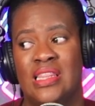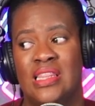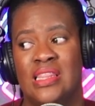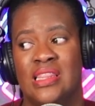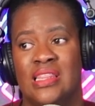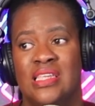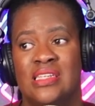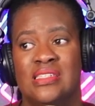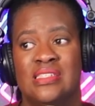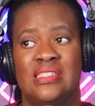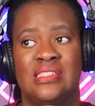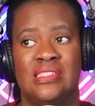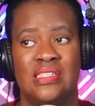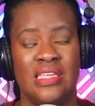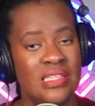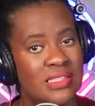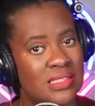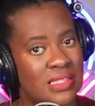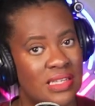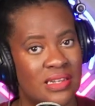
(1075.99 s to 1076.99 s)
this
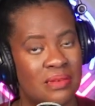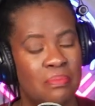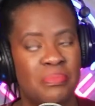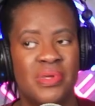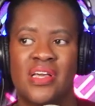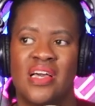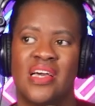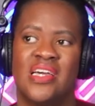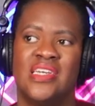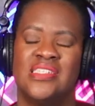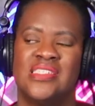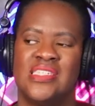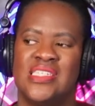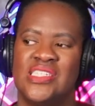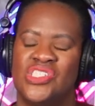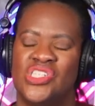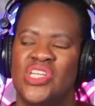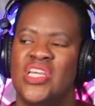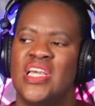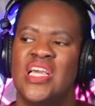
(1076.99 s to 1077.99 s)
season because
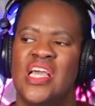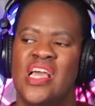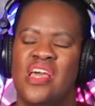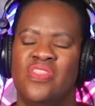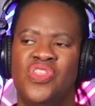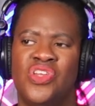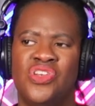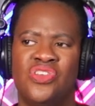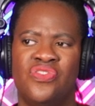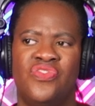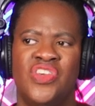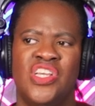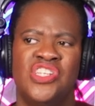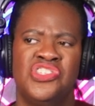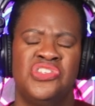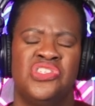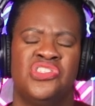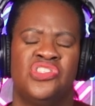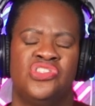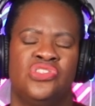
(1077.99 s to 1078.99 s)
the
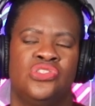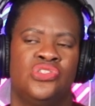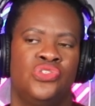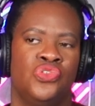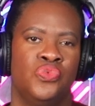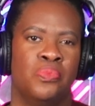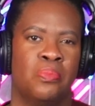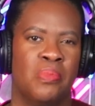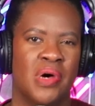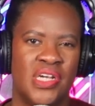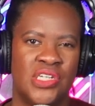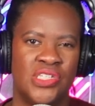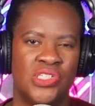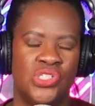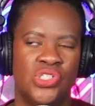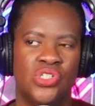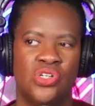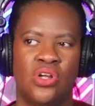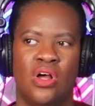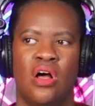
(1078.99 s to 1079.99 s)
division is just too
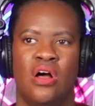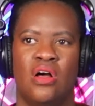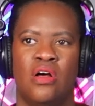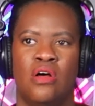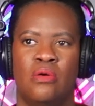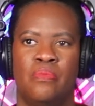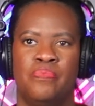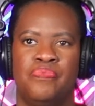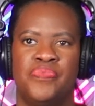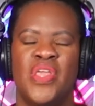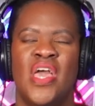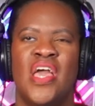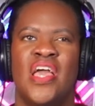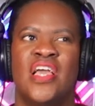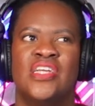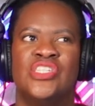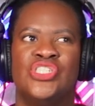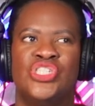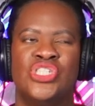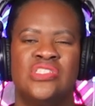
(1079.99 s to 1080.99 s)
much.
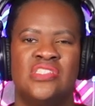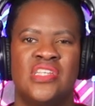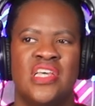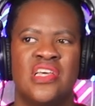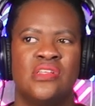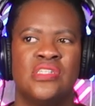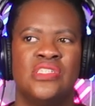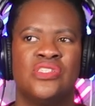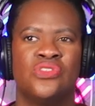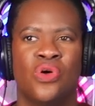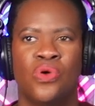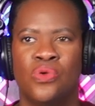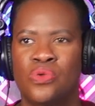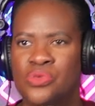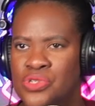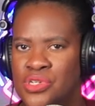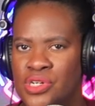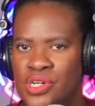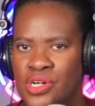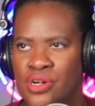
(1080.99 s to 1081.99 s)
Giselle is
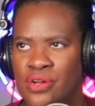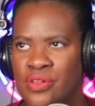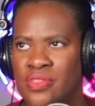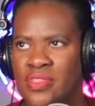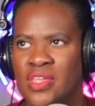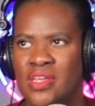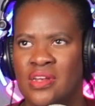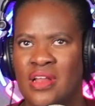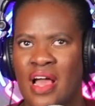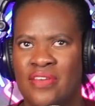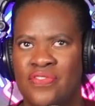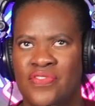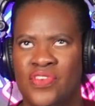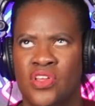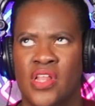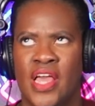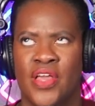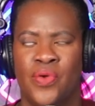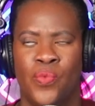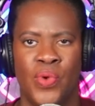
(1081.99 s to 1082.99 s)
older than I feel
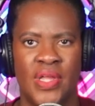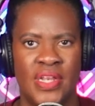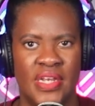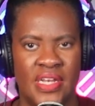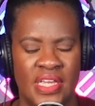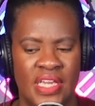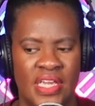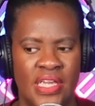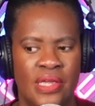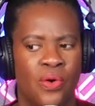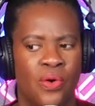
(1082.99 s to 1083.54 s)
like Wendy